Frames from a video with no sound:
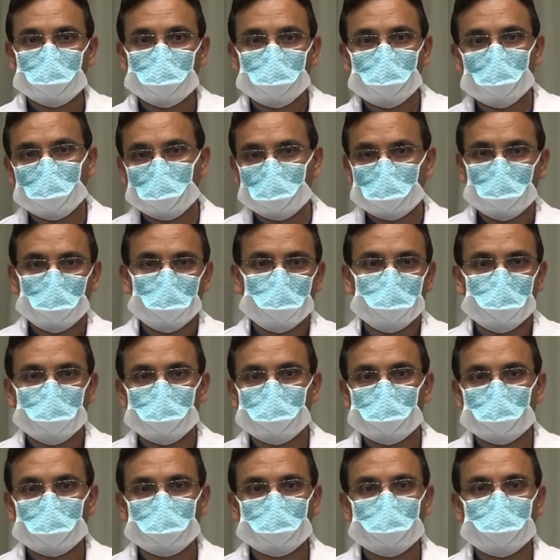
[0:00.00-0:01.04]
and taken care of the
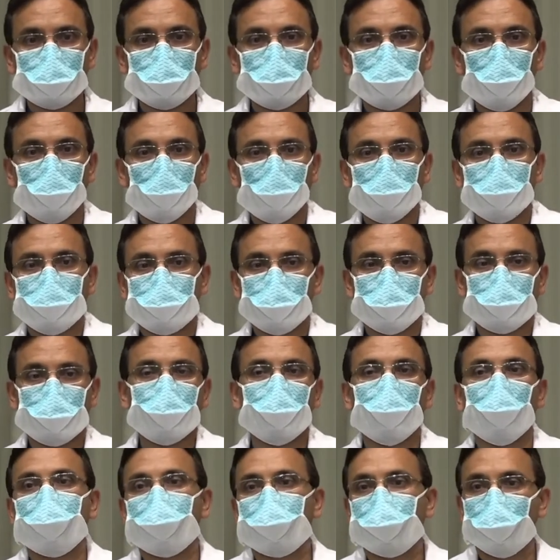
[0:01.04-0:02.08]
nutrition,
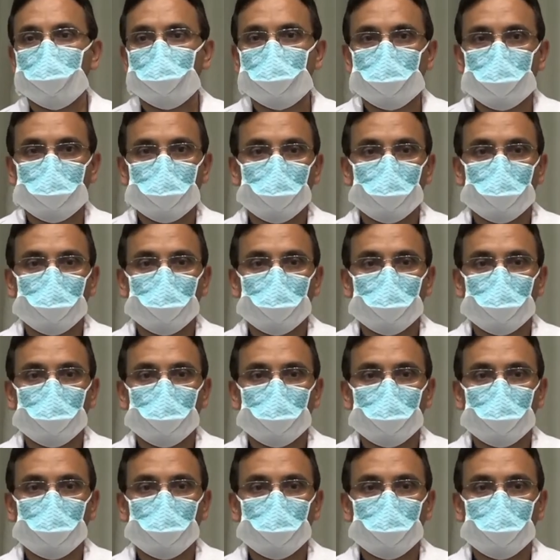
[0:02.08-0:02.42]
circulation.